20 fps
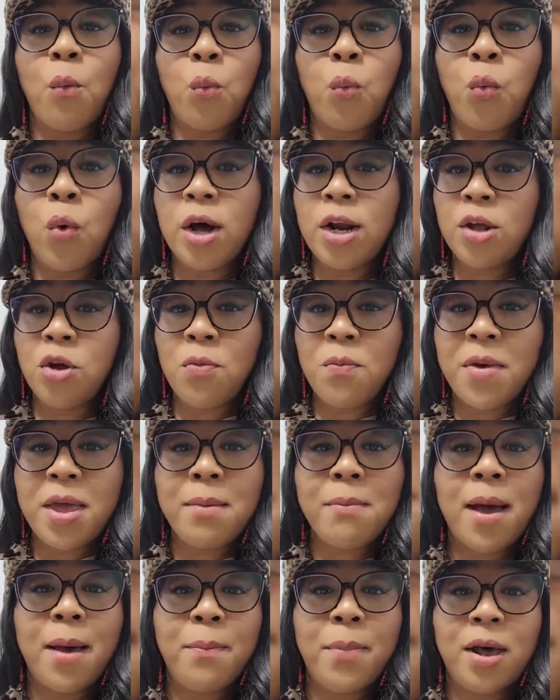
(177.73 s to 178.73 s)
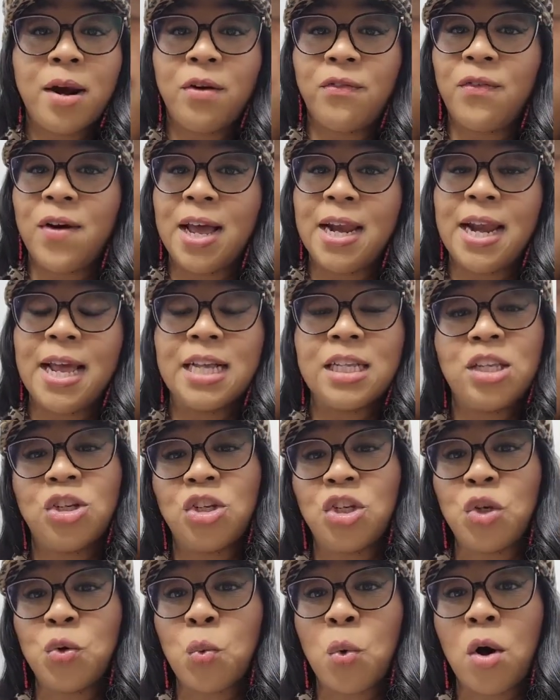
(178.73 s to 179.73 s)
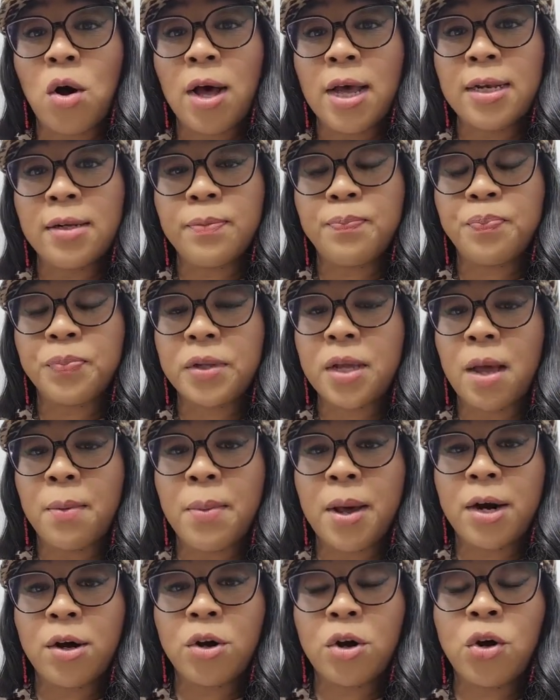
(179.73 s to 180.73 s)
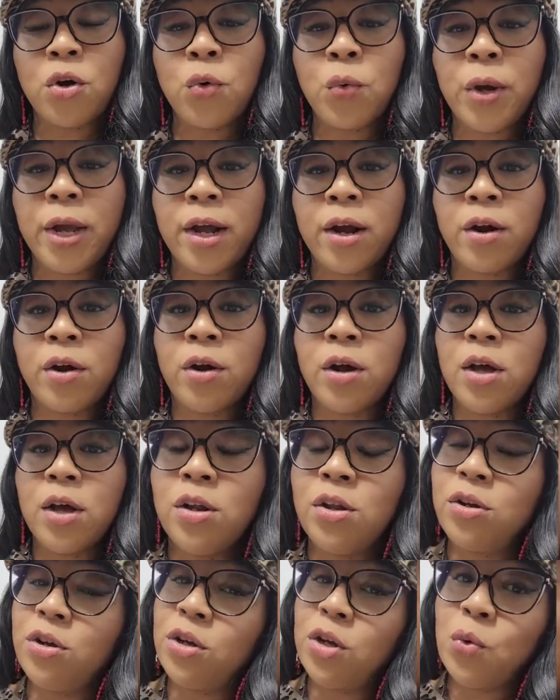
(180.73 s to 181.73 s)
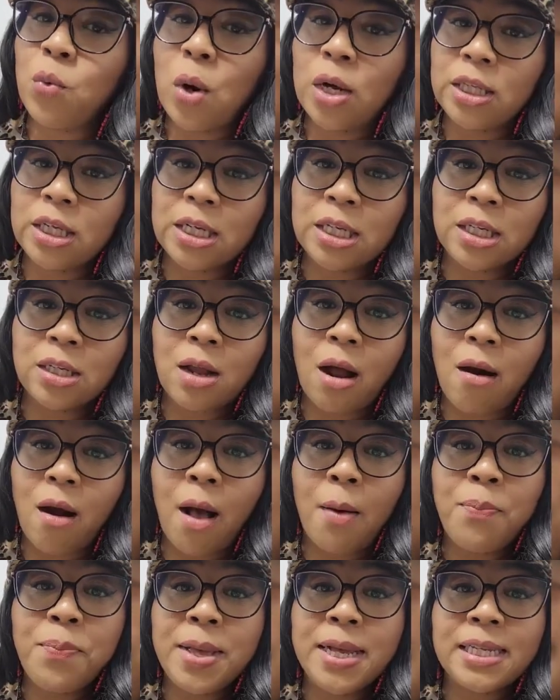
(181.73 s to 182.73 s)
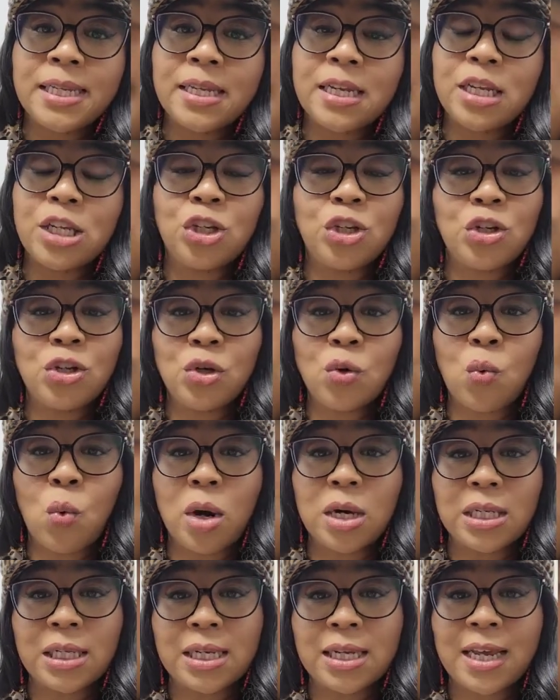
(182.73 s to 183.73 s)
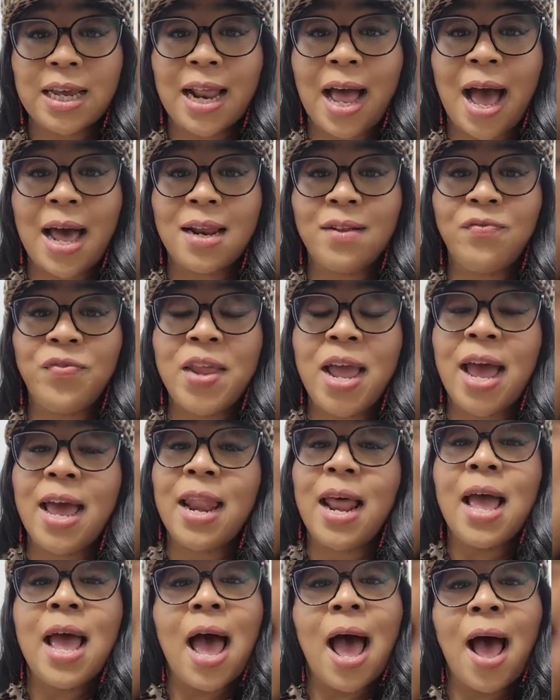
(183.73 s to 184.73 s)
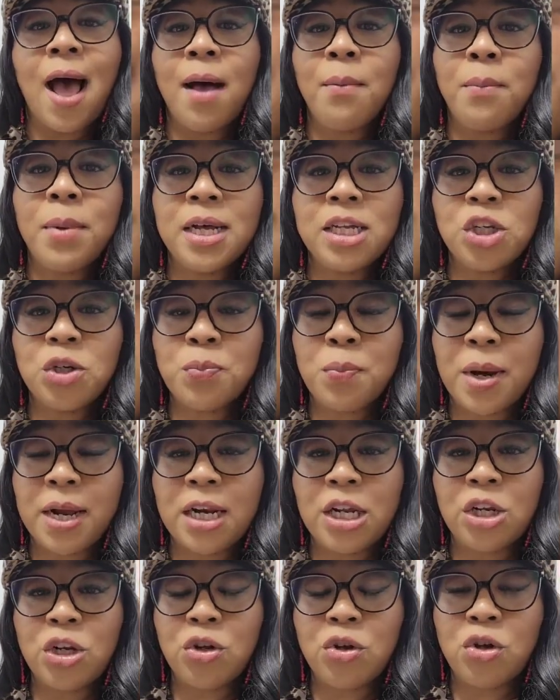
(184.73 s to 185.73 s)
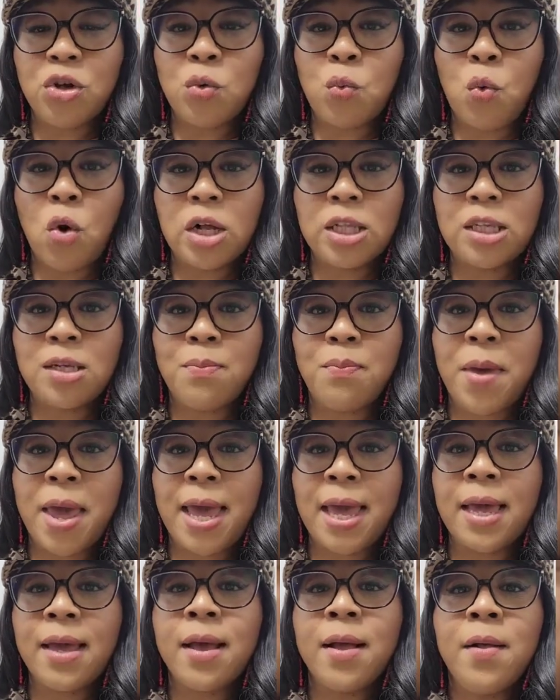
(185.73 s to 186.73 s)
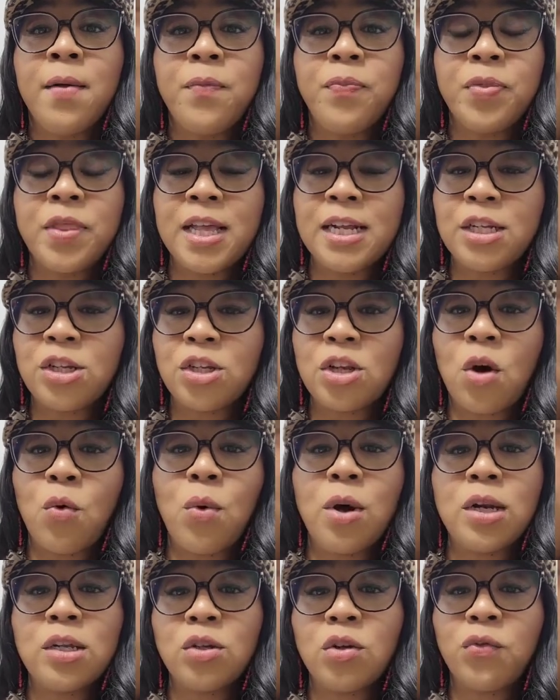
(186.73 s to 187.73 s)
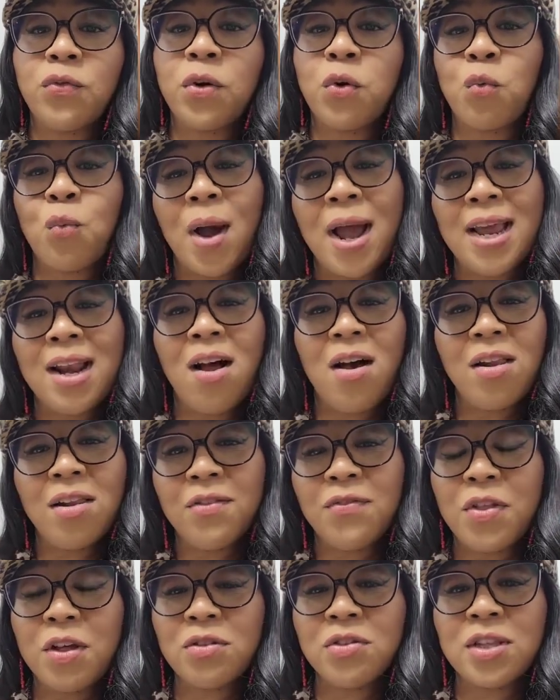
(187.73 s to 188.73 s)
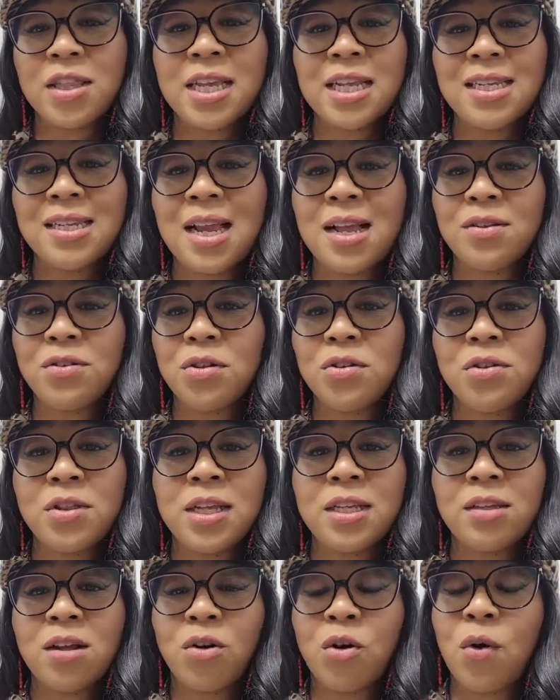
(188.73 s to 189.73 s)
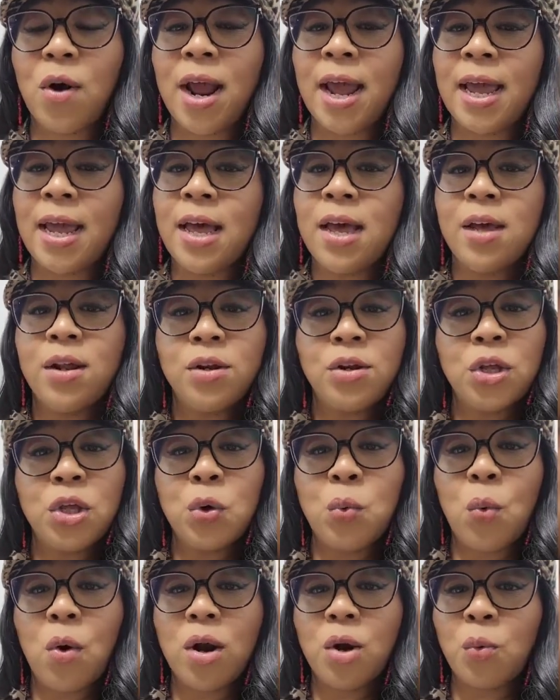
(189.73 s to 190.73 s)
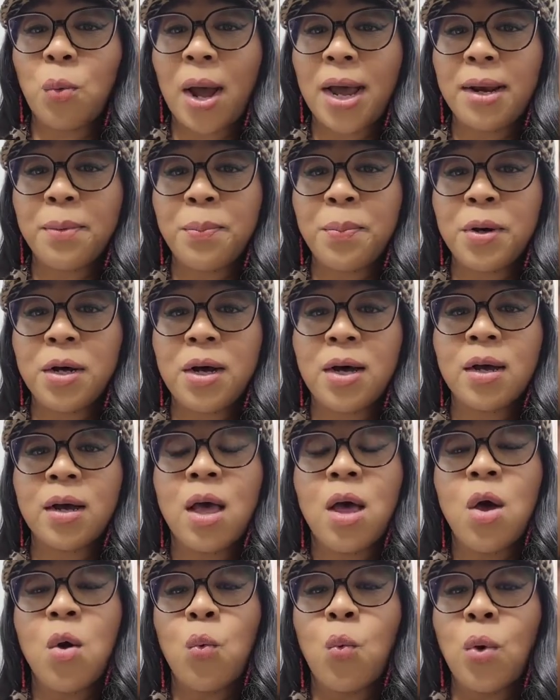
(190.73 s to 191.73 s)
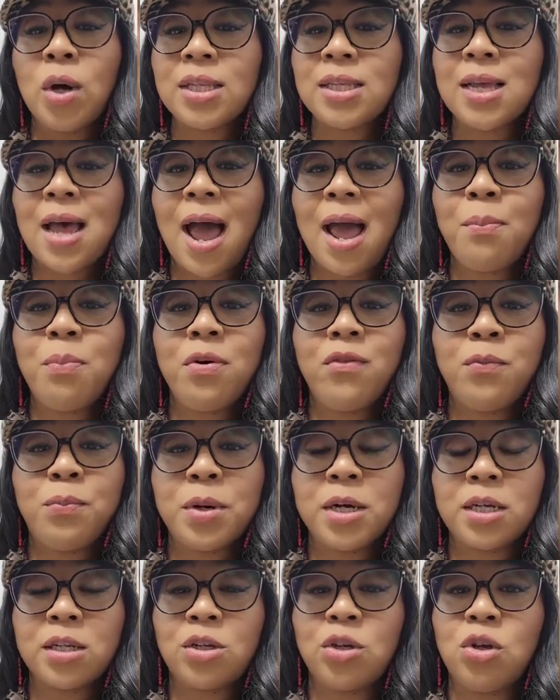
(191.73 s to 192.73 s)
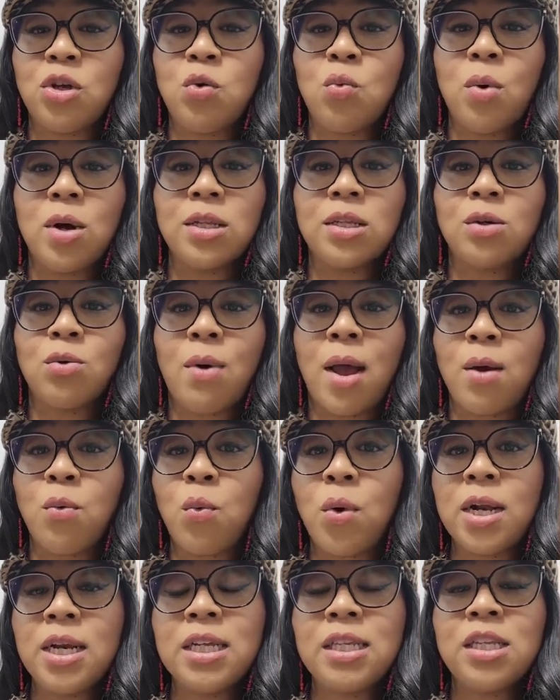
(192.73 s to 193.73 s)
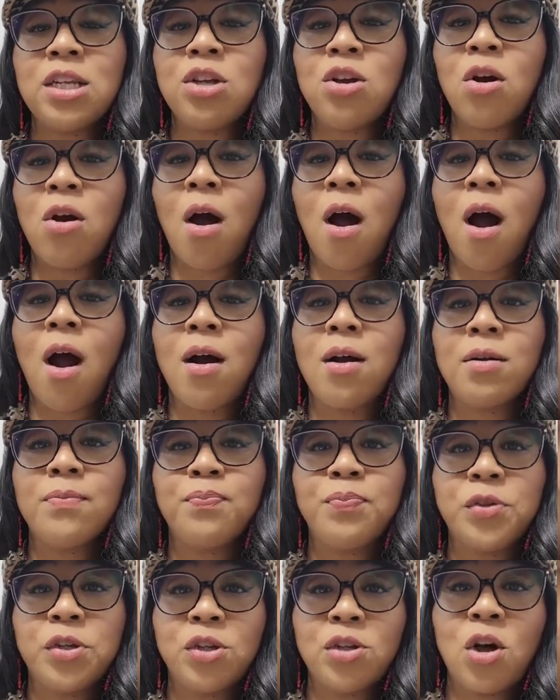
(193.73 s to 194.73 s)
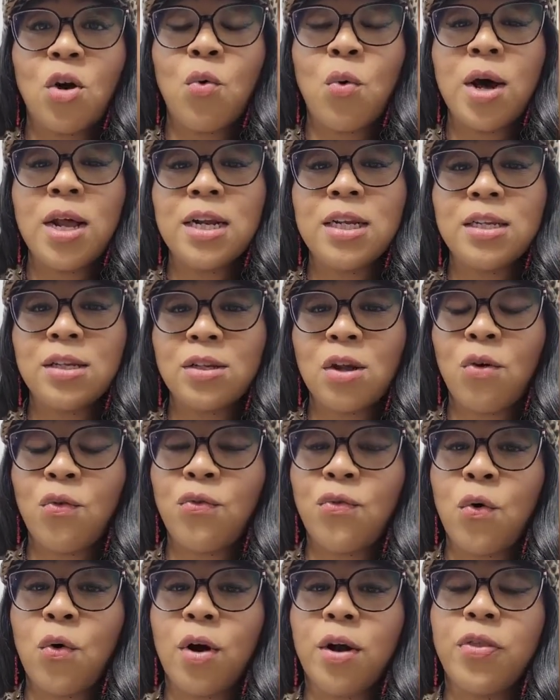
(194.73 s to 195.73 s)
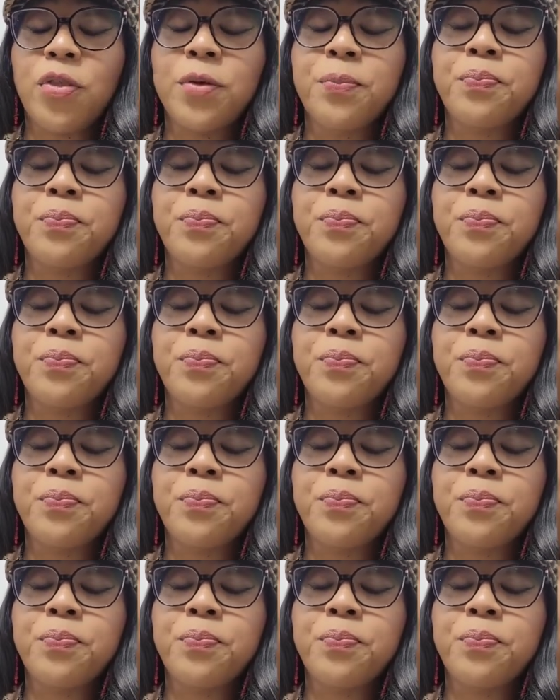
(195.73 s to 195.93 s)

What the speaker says: What do you mean by better finances? You want a better career? Do you want to start a business? Do you want to get out of debt? How much money do you want to make? Then so on and so forth. Write all of those things down. Those things are great. Do you want to write a book? What type of book do you want to write? What is in your heart? So on and so forth.